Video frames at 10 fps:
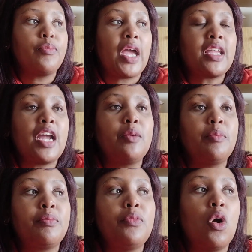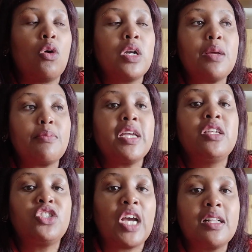I can only be
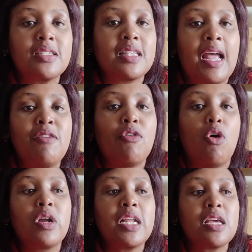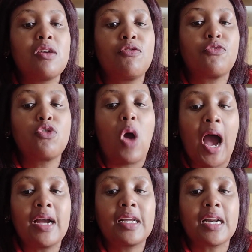in child's life only if you
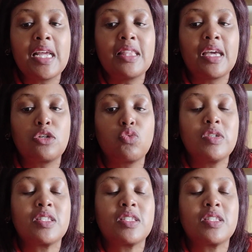agree that we